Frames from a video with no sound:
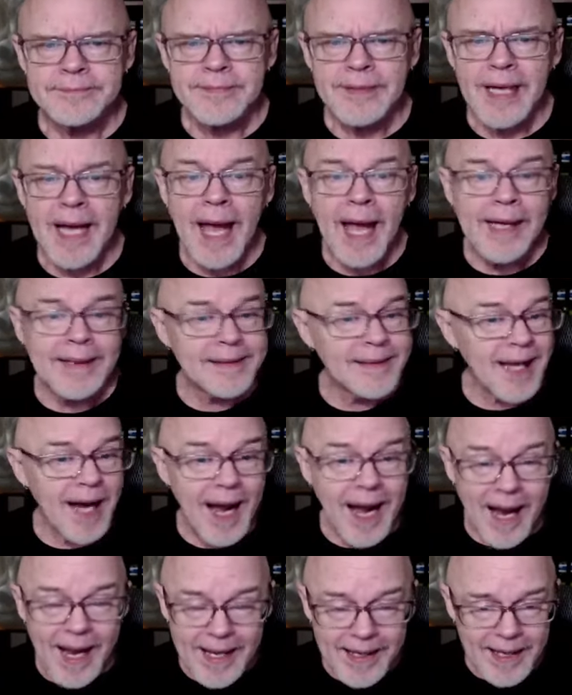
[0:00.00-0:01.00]
And
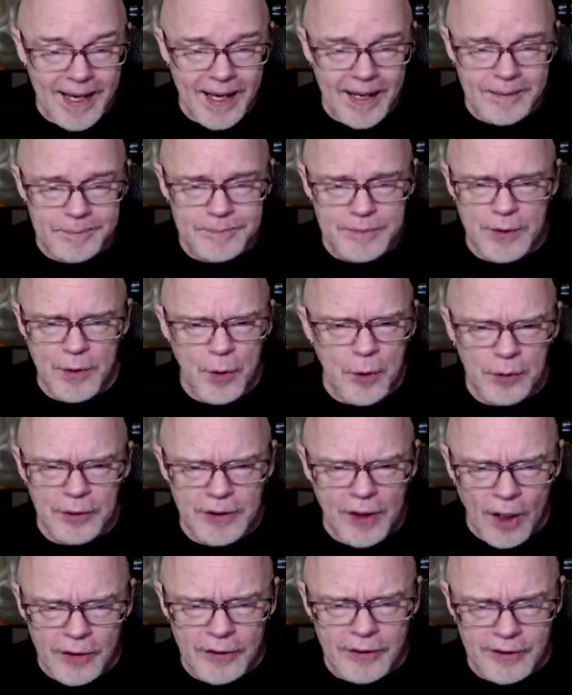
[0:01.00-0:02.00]
I am no
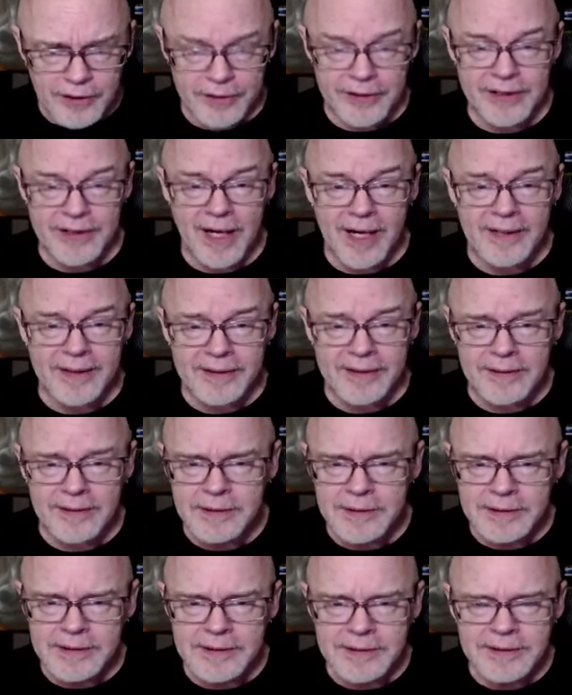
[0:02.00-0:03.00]
longer young,
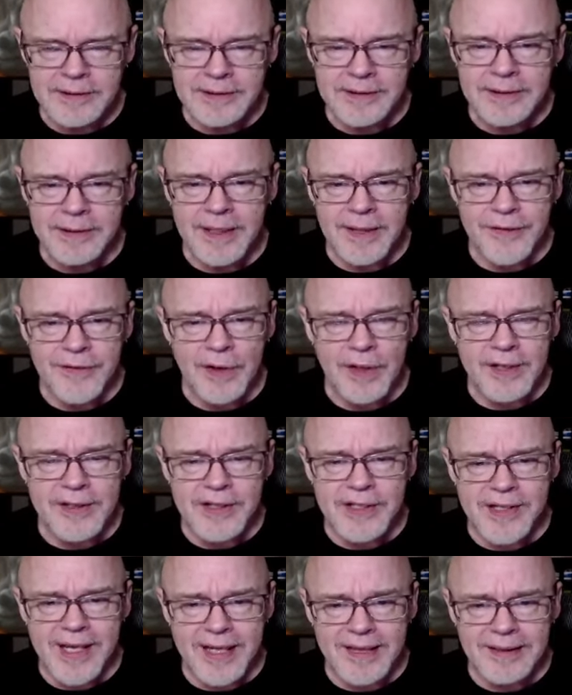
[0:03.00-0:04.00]
he thought
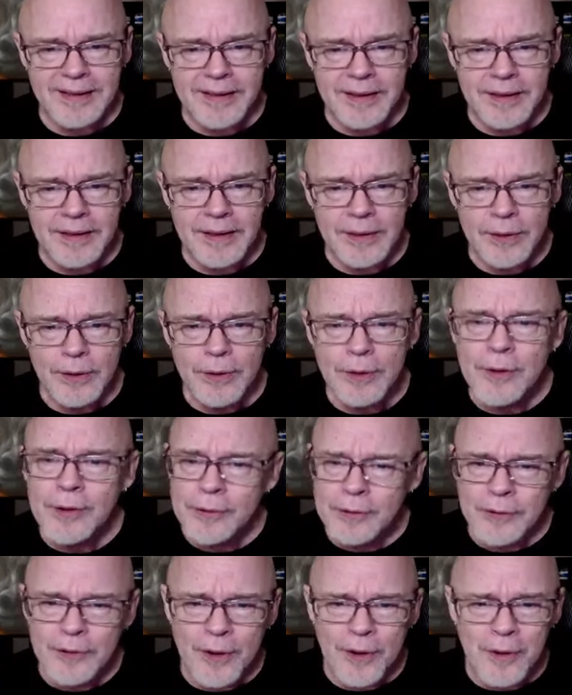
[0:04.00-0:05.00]
sadly. Who
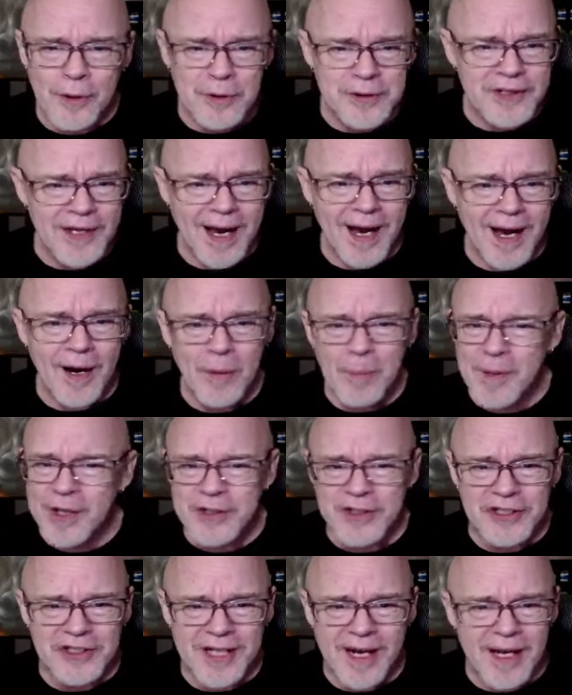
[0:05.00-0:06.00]
knows how
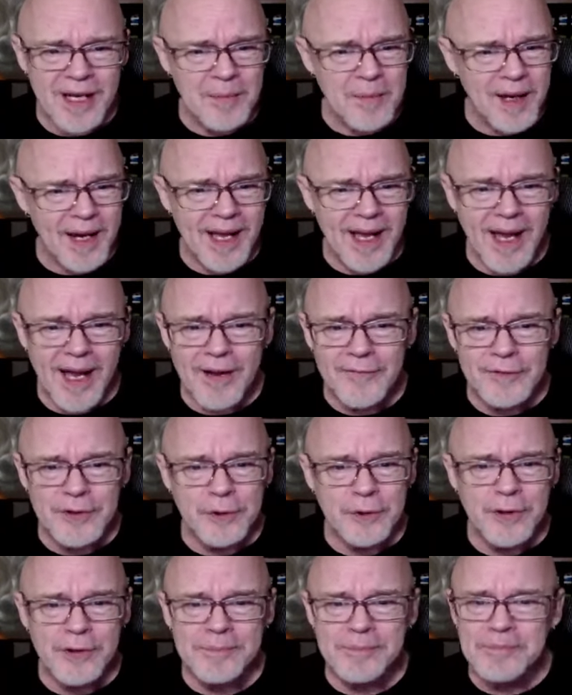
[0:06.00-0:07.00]
much time I have to
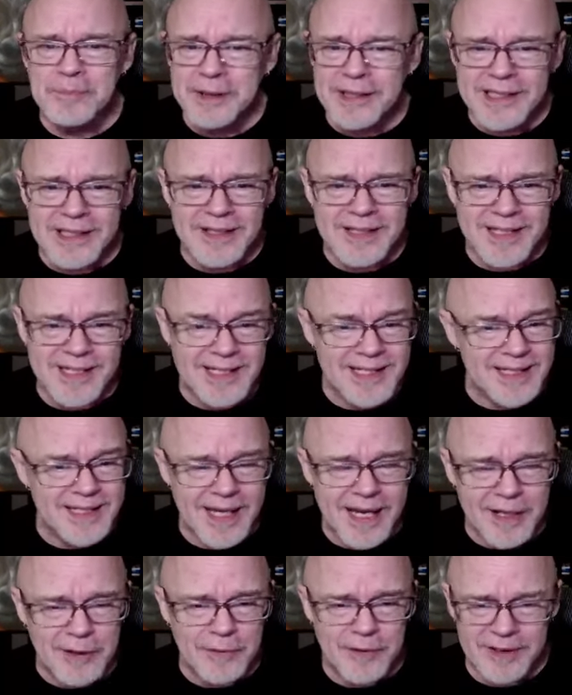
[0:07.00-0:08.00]
complete this
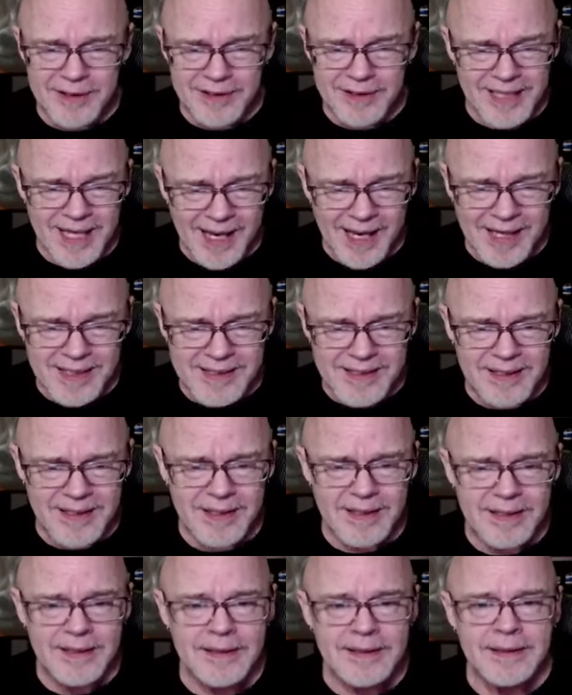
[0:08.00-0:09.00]
sacred task?
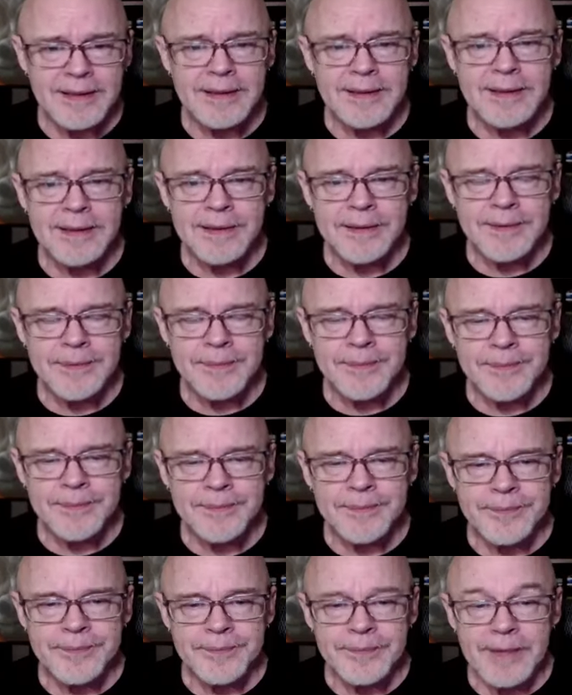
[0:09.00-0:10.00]

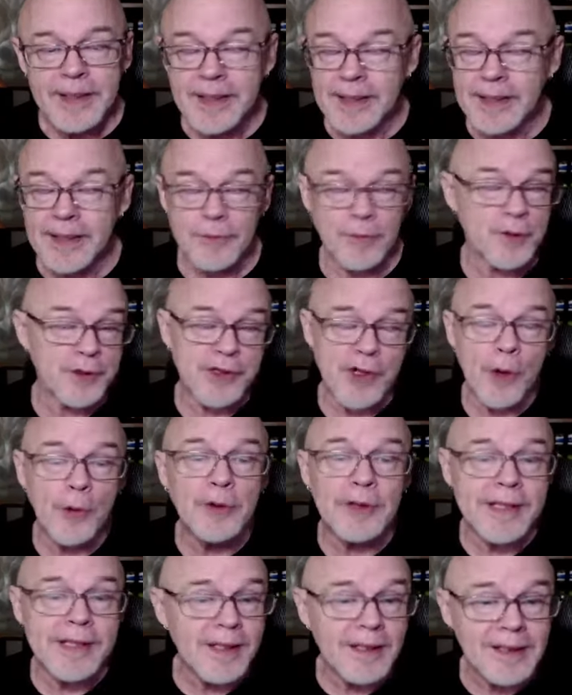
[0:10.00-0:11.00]
It was
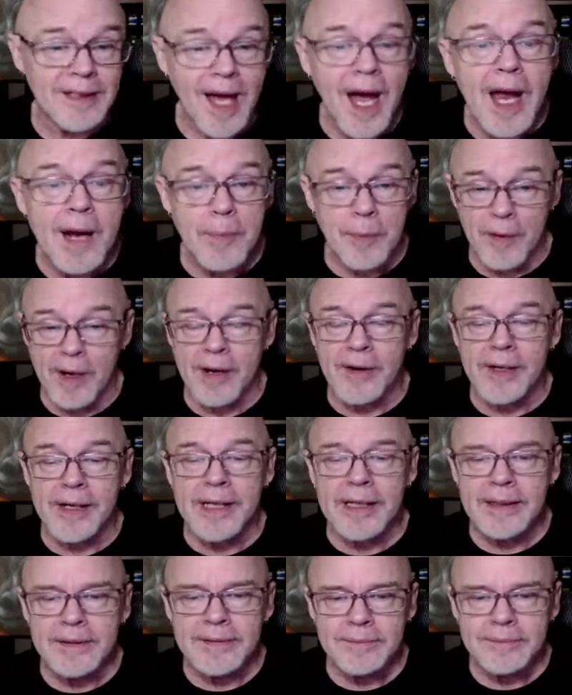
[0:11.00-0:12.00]
only a
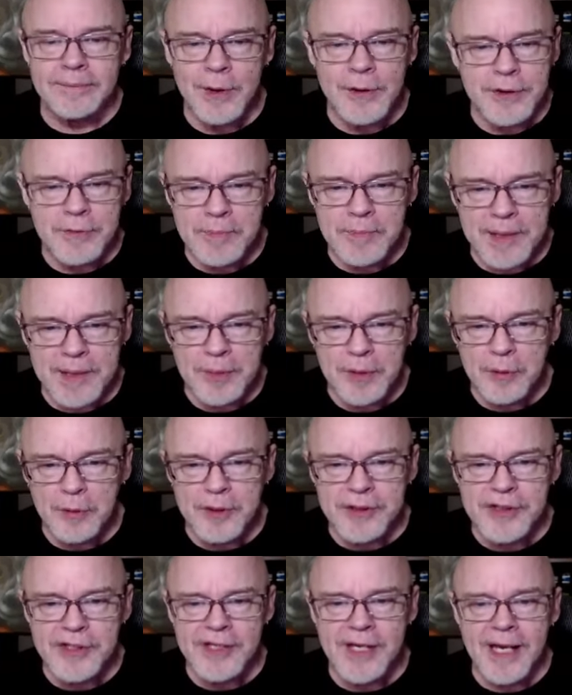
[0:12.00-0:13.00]
library, most people
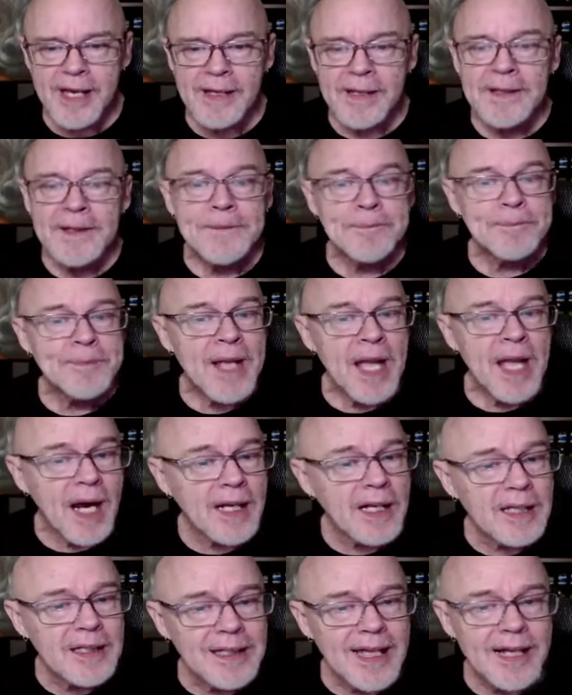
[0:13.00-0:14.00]
would say, a
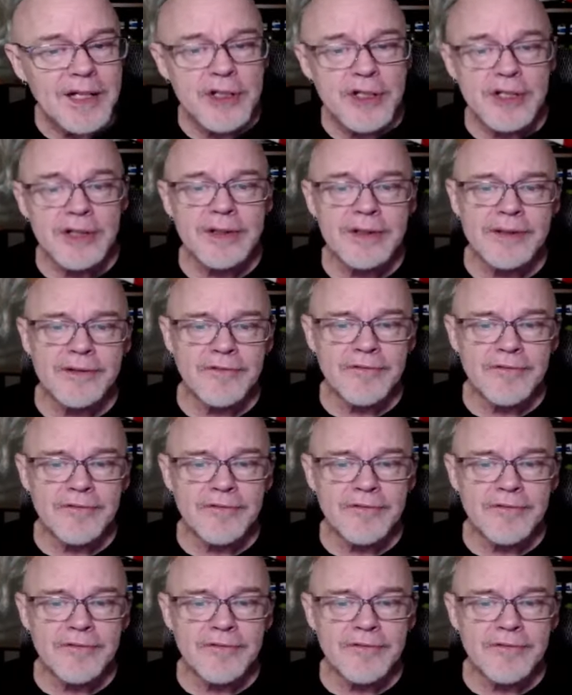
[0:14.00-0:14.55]
collection of